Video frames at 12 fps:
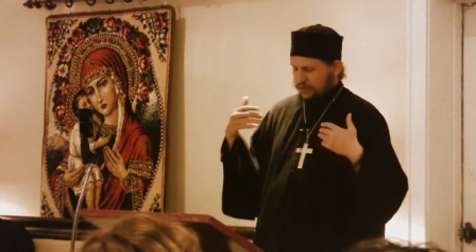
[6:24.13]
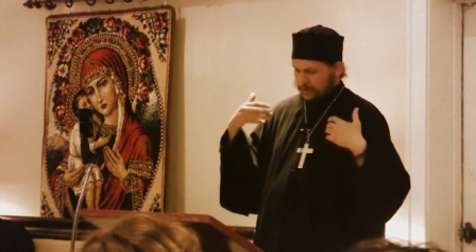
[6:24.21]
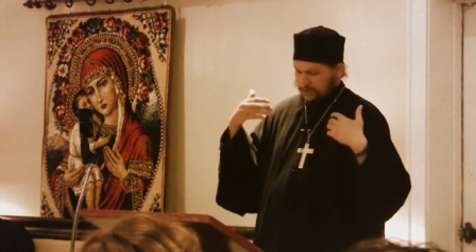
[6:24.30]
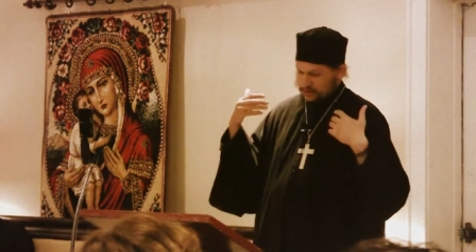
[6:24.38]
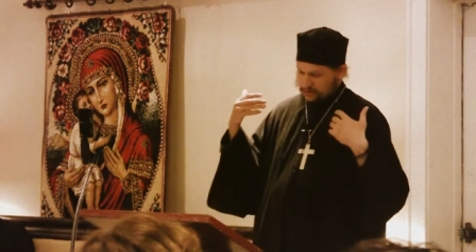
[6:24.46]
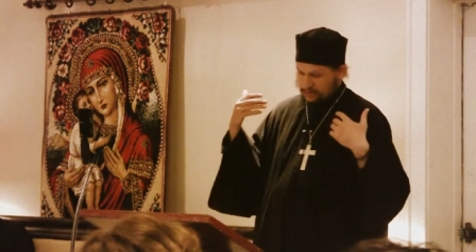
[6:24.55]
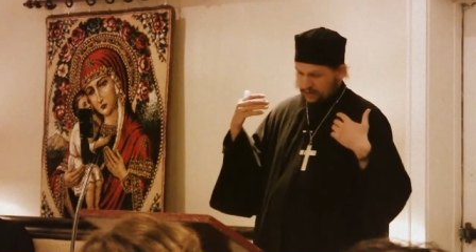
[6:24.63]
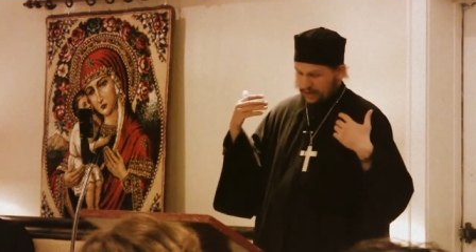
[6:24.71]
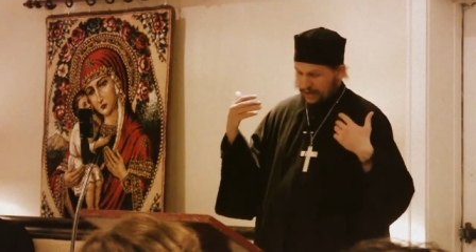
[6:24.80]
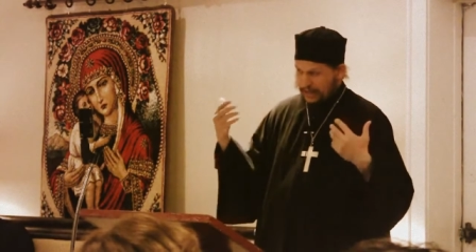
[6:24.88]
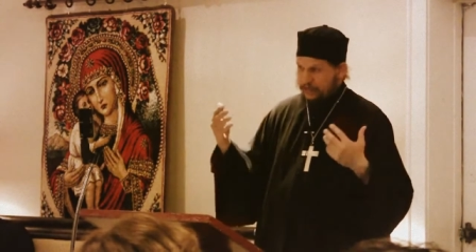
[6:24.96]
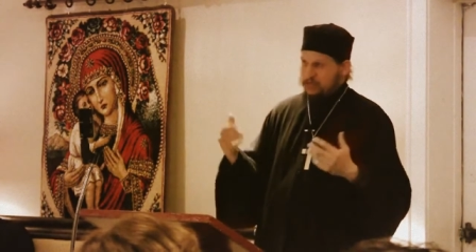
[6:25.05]
I'm going to try
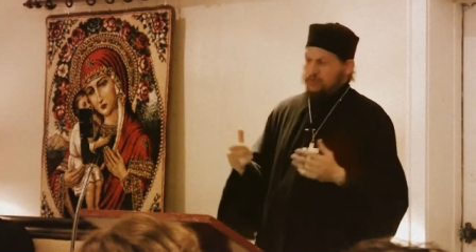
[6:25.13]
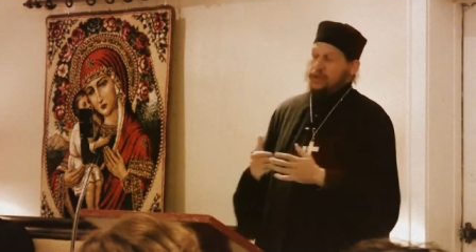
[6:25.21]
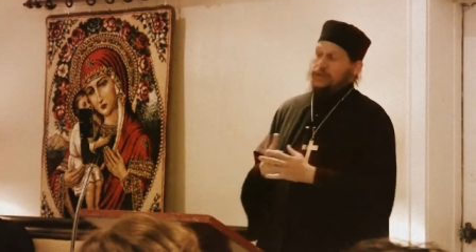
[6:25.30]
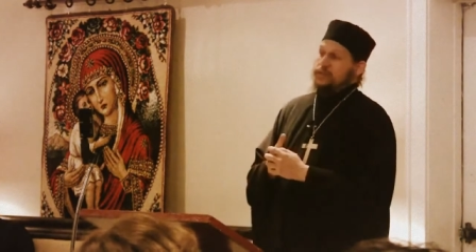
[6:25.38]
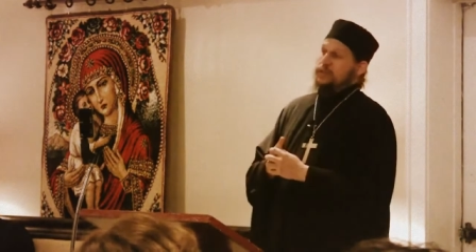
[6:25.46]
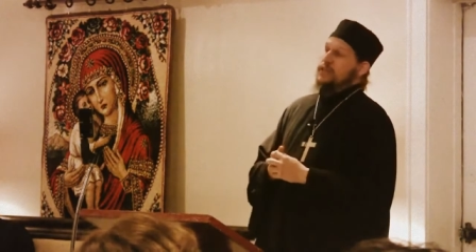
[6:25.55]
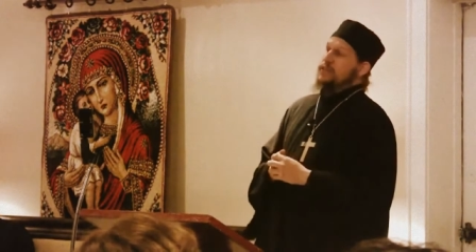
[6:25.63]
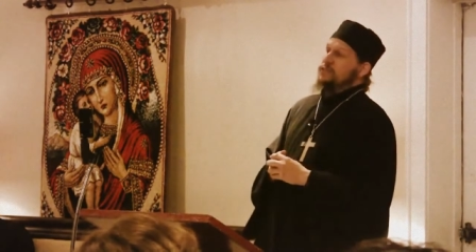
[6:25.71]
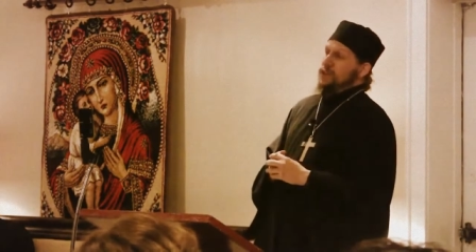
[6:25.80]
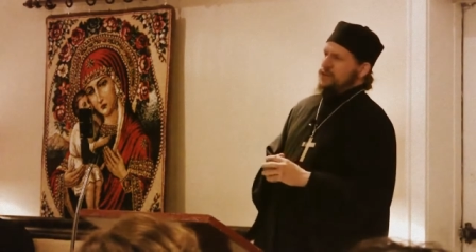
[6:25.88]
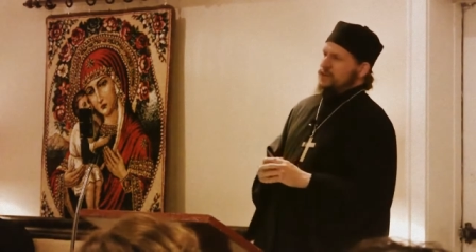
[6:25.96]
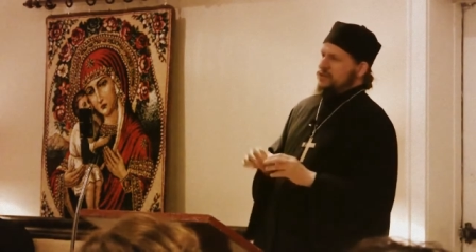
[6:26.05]
to answer, rather, in a
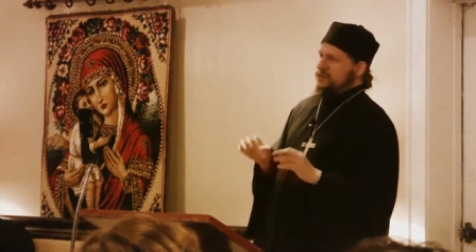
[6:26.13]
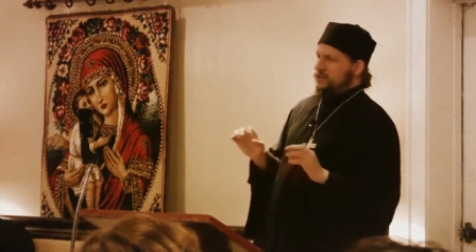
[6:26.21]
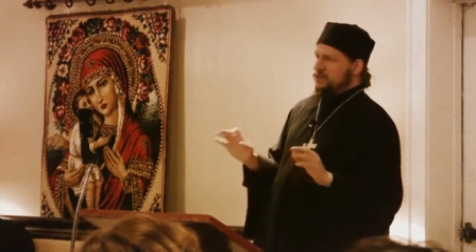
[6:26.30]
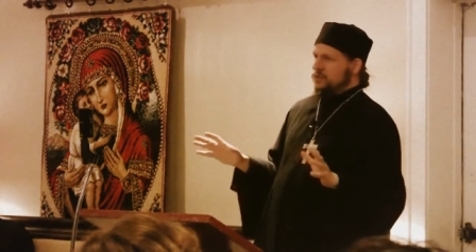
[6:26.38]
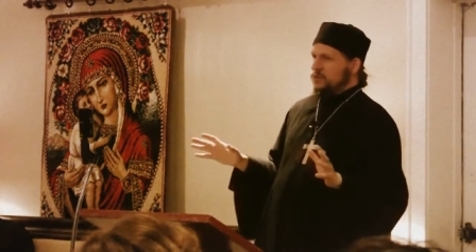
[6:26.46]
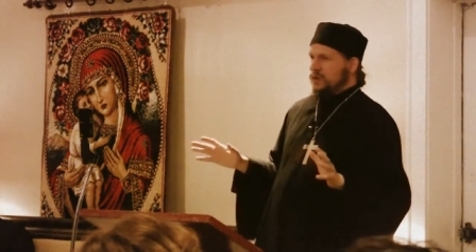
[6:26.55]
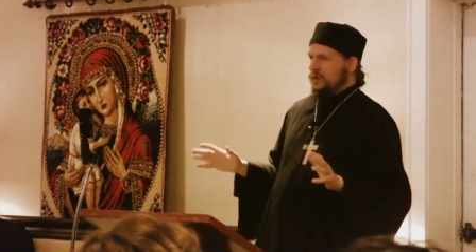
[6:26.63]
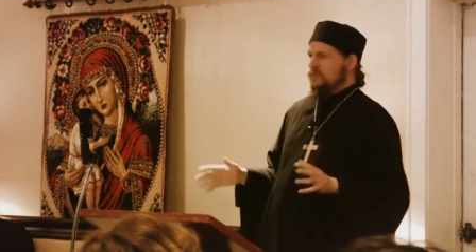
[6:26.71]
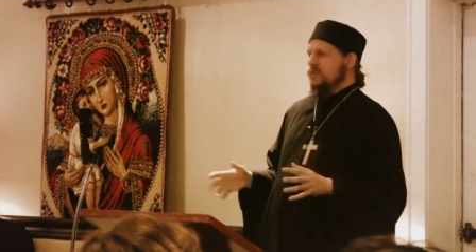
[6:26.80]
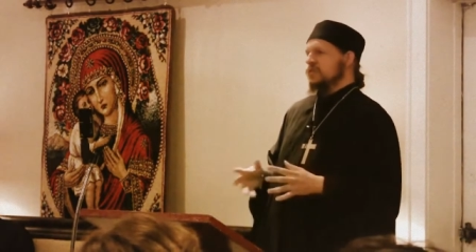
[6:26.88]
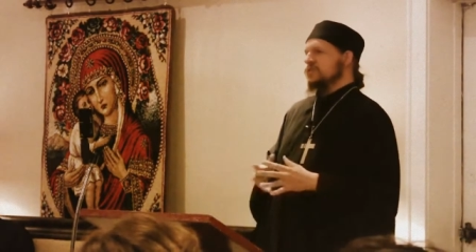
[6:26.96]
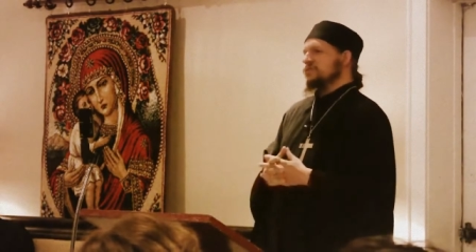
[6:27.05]
very introductory way,
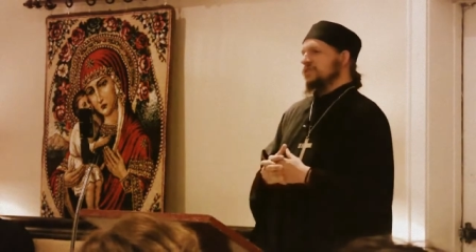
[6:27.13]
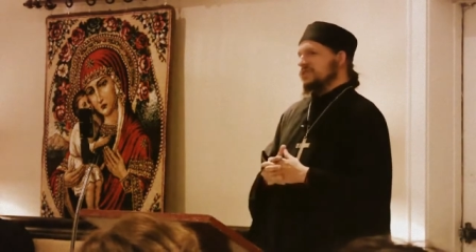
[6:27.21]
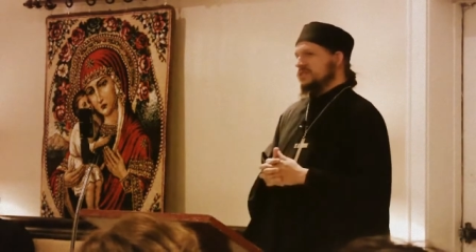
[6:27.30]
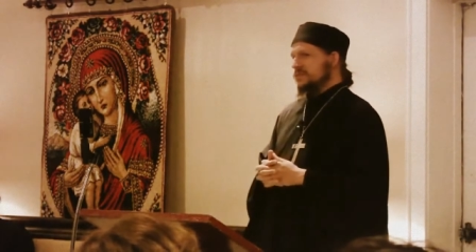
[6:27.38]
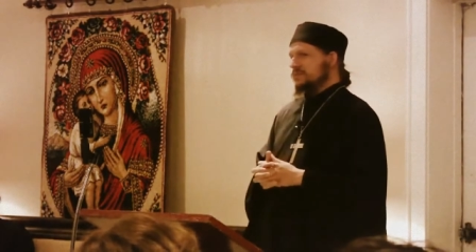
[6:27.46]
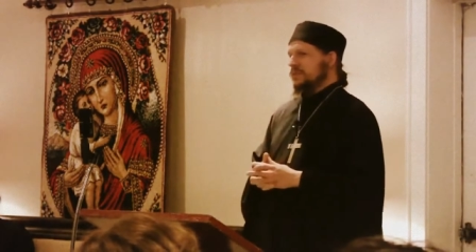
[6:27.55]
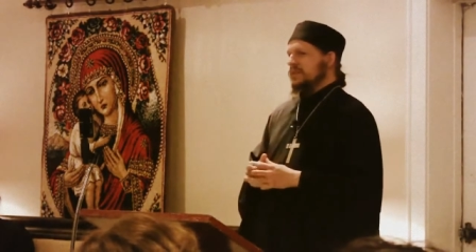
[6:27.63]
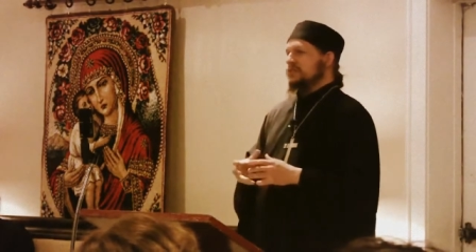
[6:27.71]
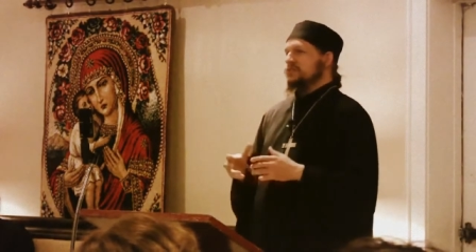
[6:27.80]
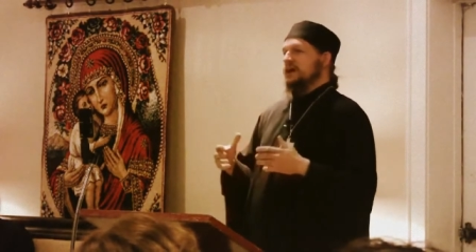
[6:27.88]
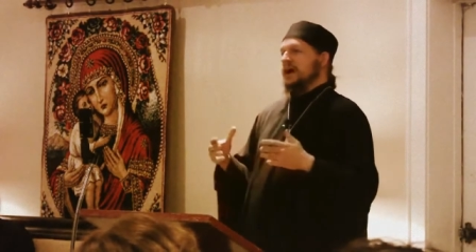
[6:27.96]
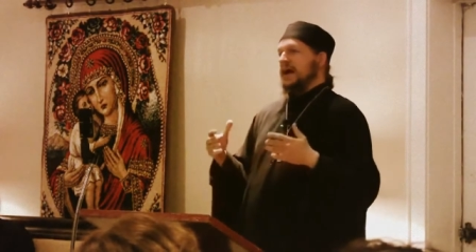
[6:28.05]
of course, very simply.